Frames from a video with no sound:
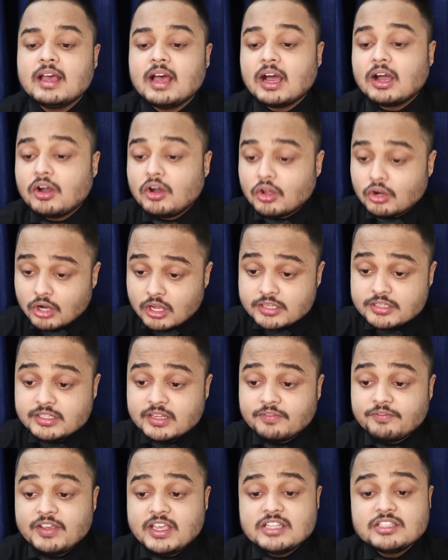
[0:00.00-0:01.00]
across
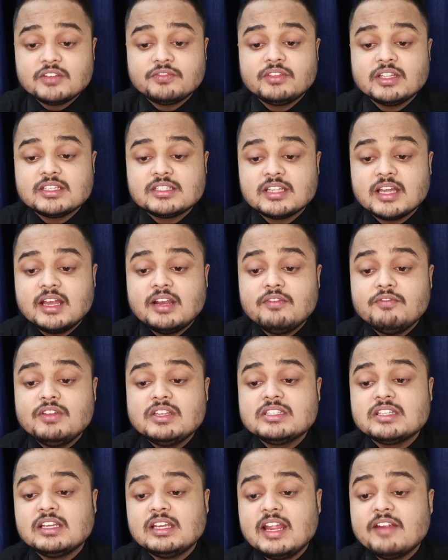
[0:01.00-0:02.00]
the face of the sun,
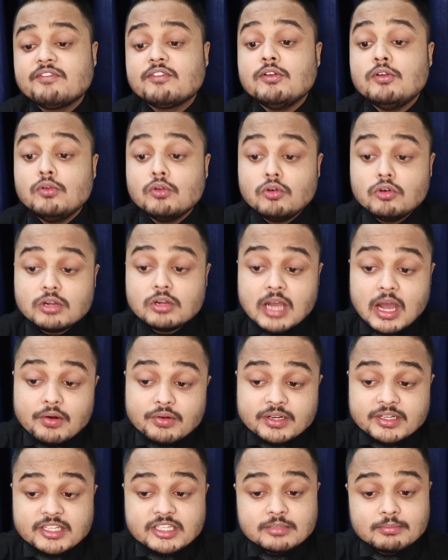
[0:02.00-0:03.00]
which left no
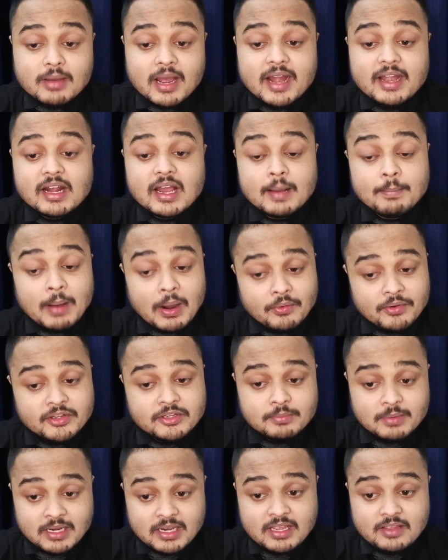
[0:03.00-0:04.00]
doubt in his mind about
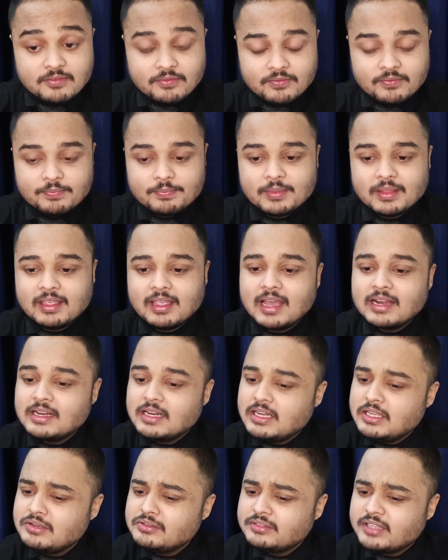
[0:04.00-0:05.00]
his belief.
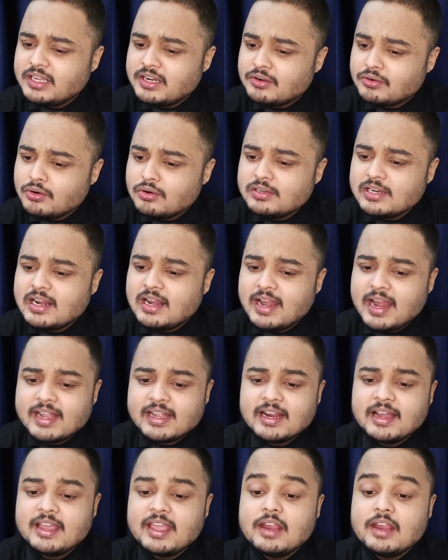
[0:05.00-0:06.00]
Galileo then wrote a letter